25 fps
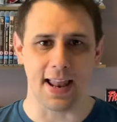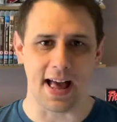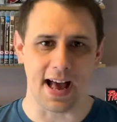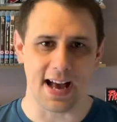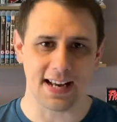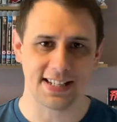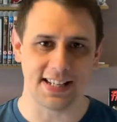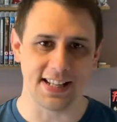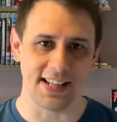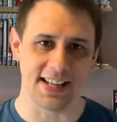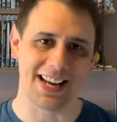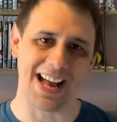
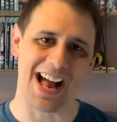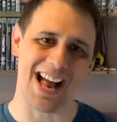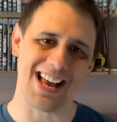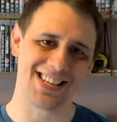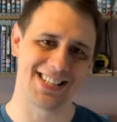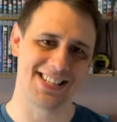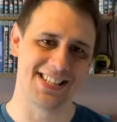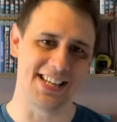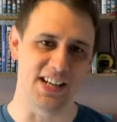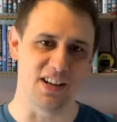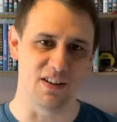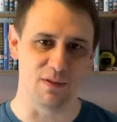lies in the
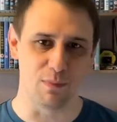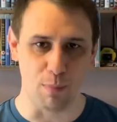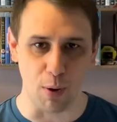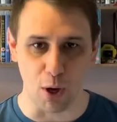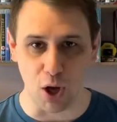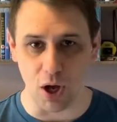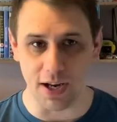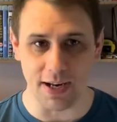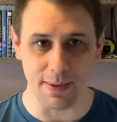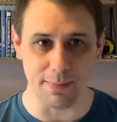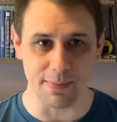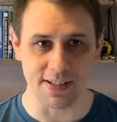casting of
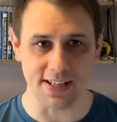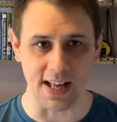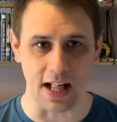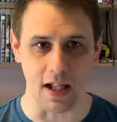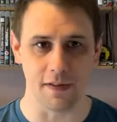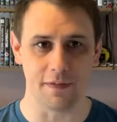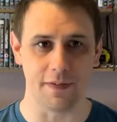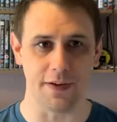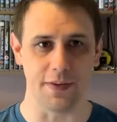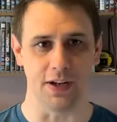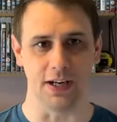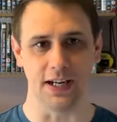Burton
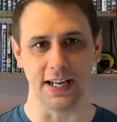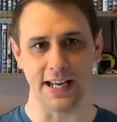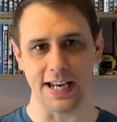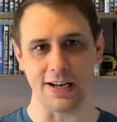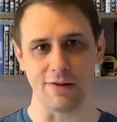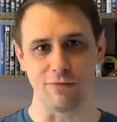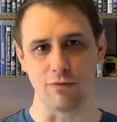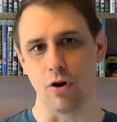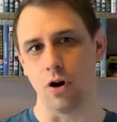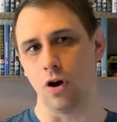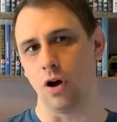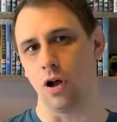himself in the
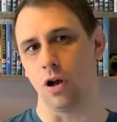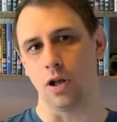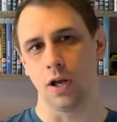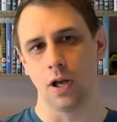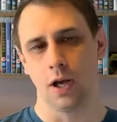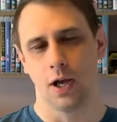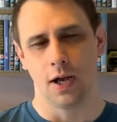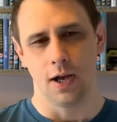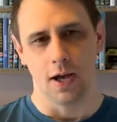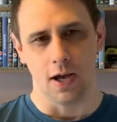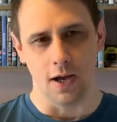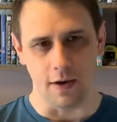lead role
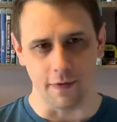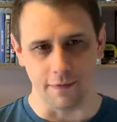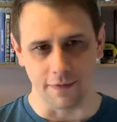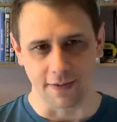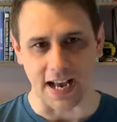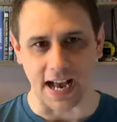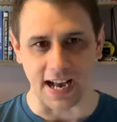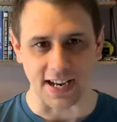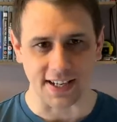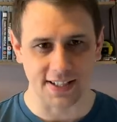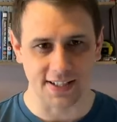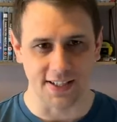of
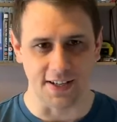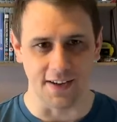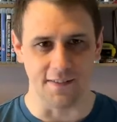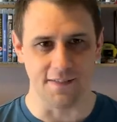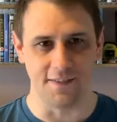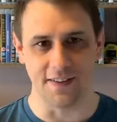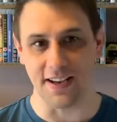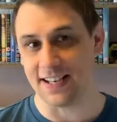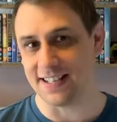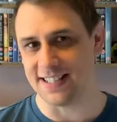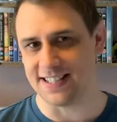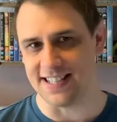gangster
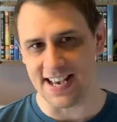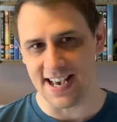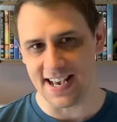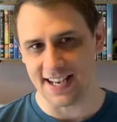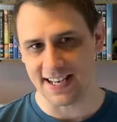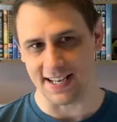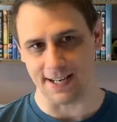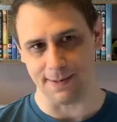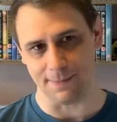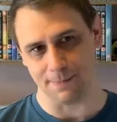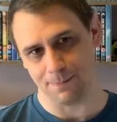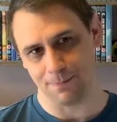Vic
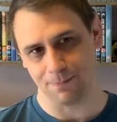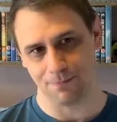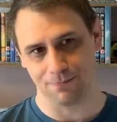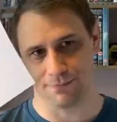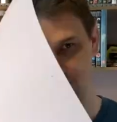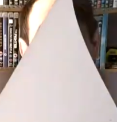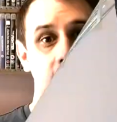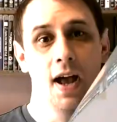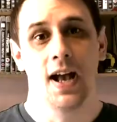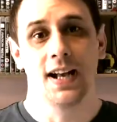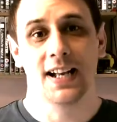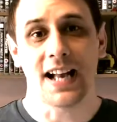Dakin.
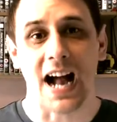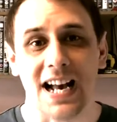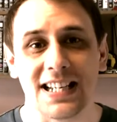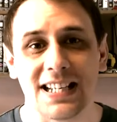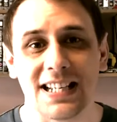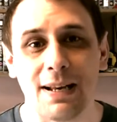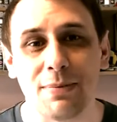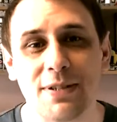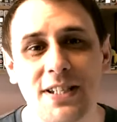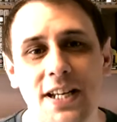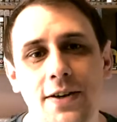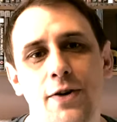Guys,
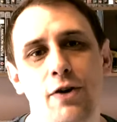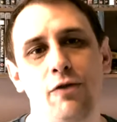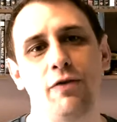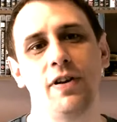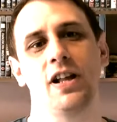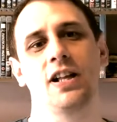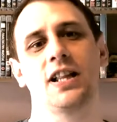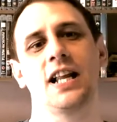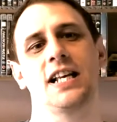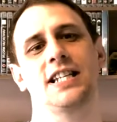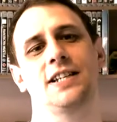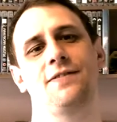I'm Stephen at
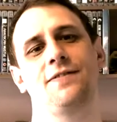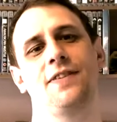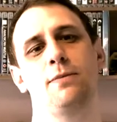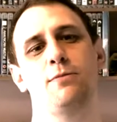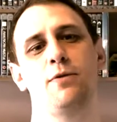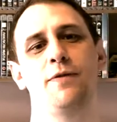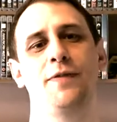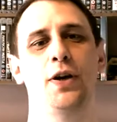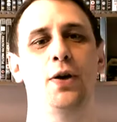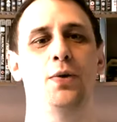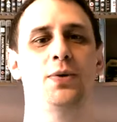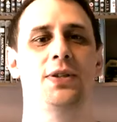Real Classic Film
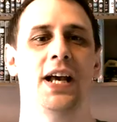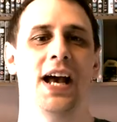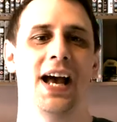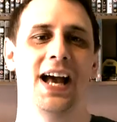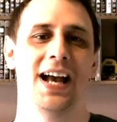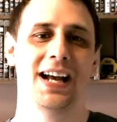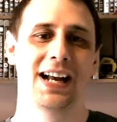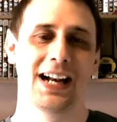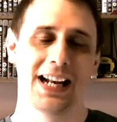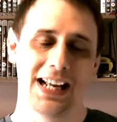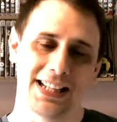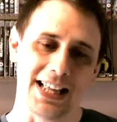Reviews.
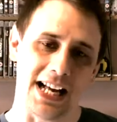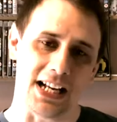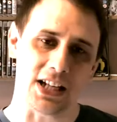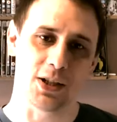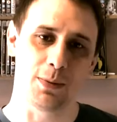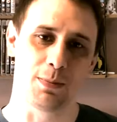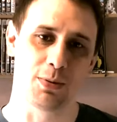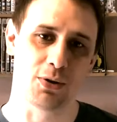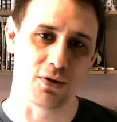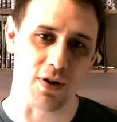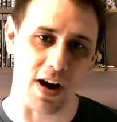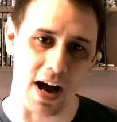Click that
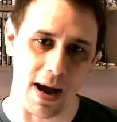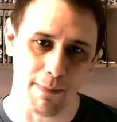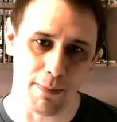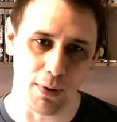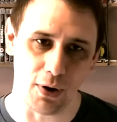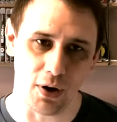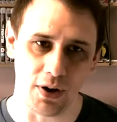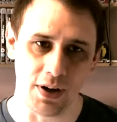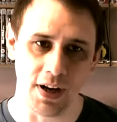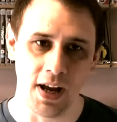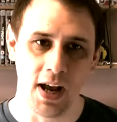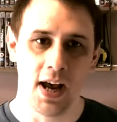subscribe
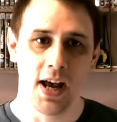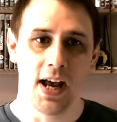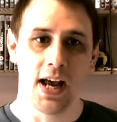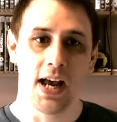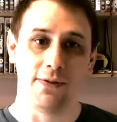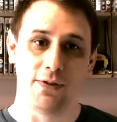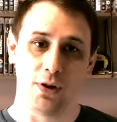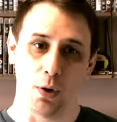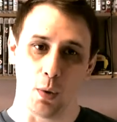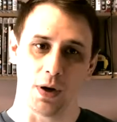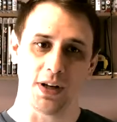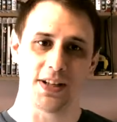button
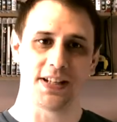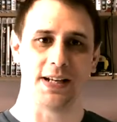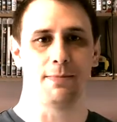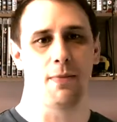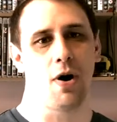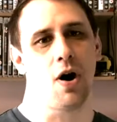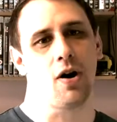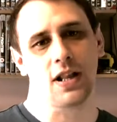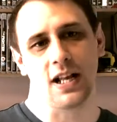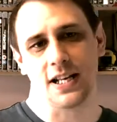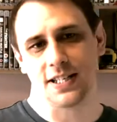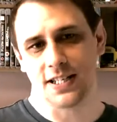if you want to see
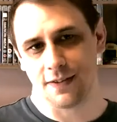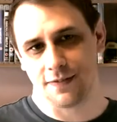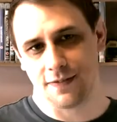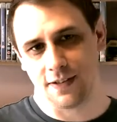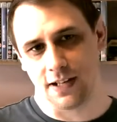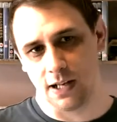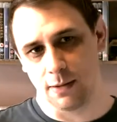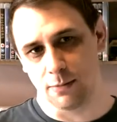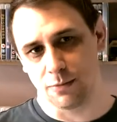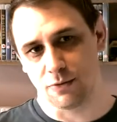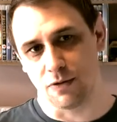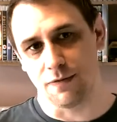more classic
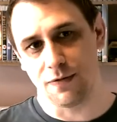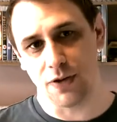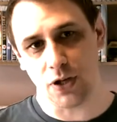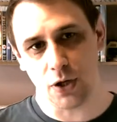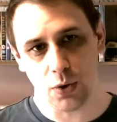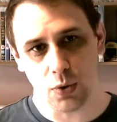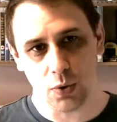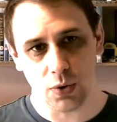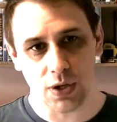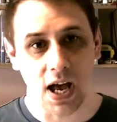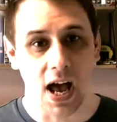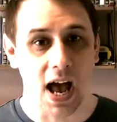films
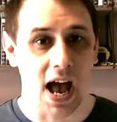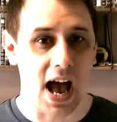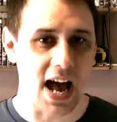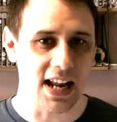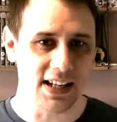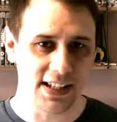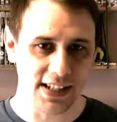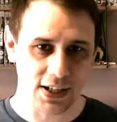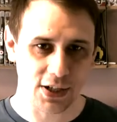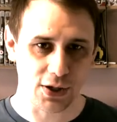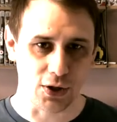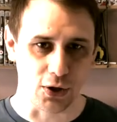reviewed
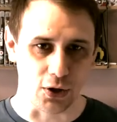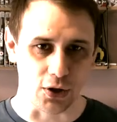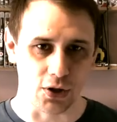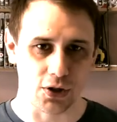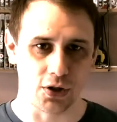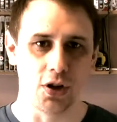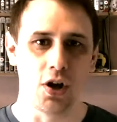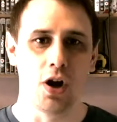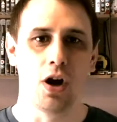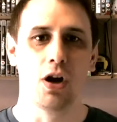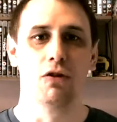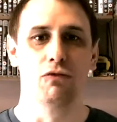and
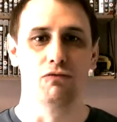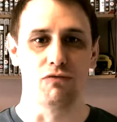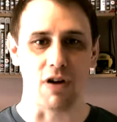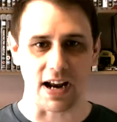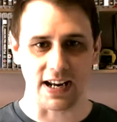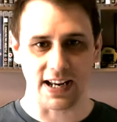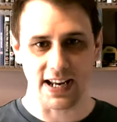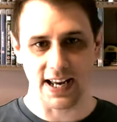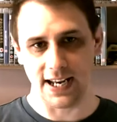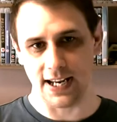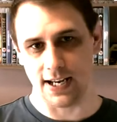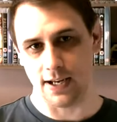discussed
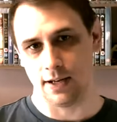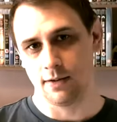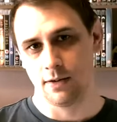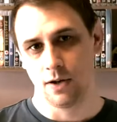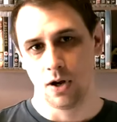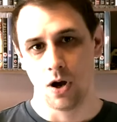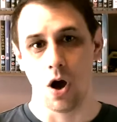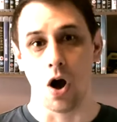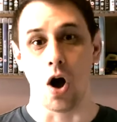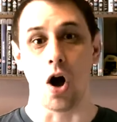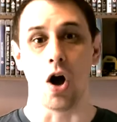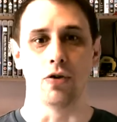right here
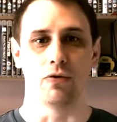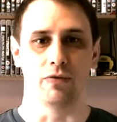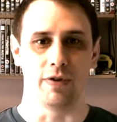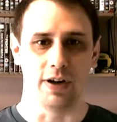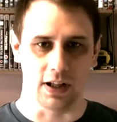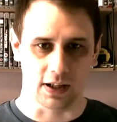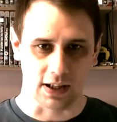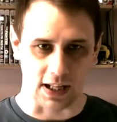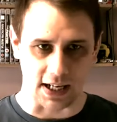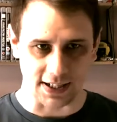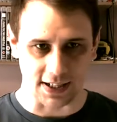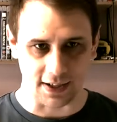on
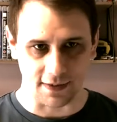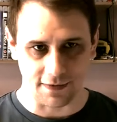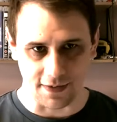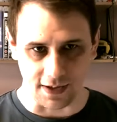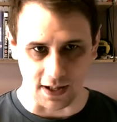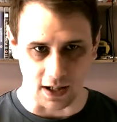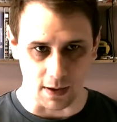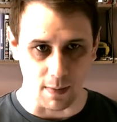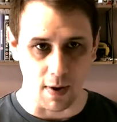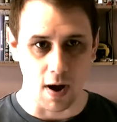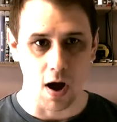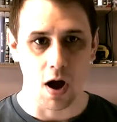Real Classic
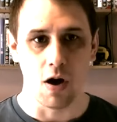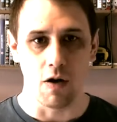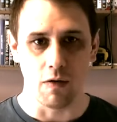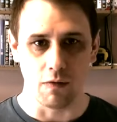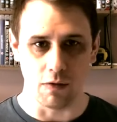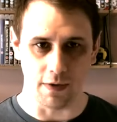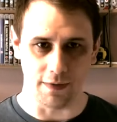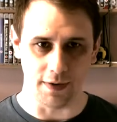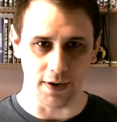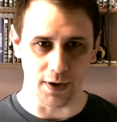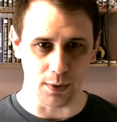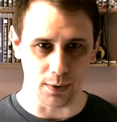Film
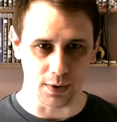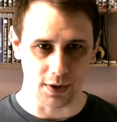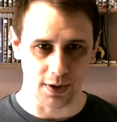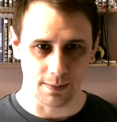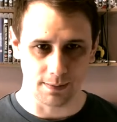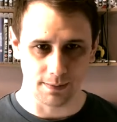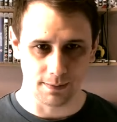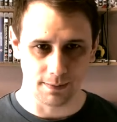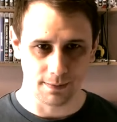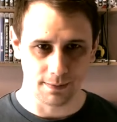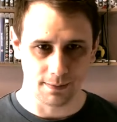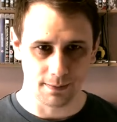Reviews.
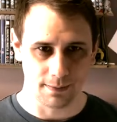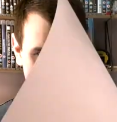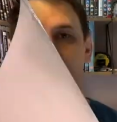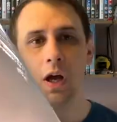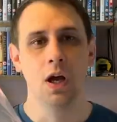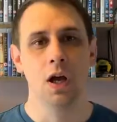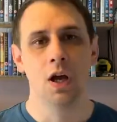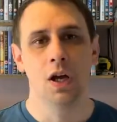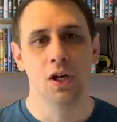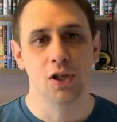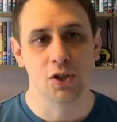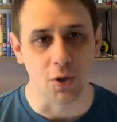
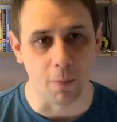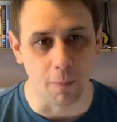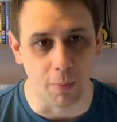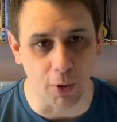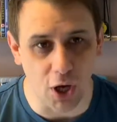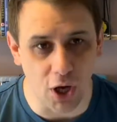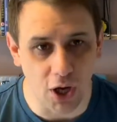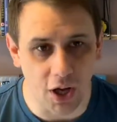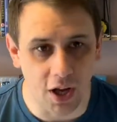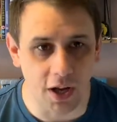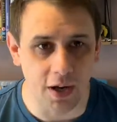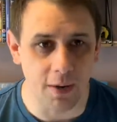So
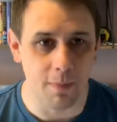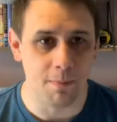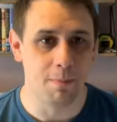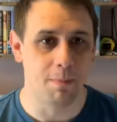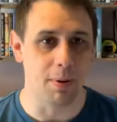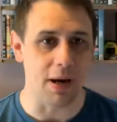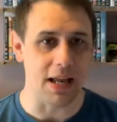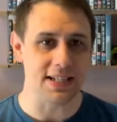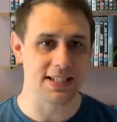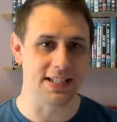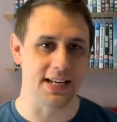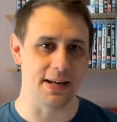Burton,
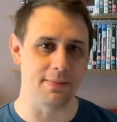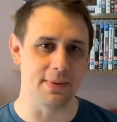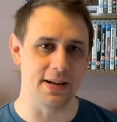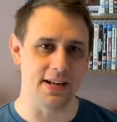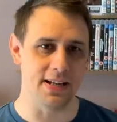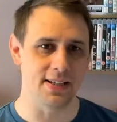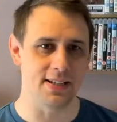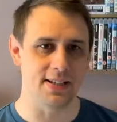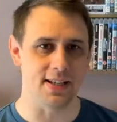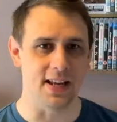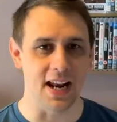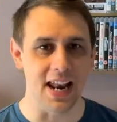bless him, is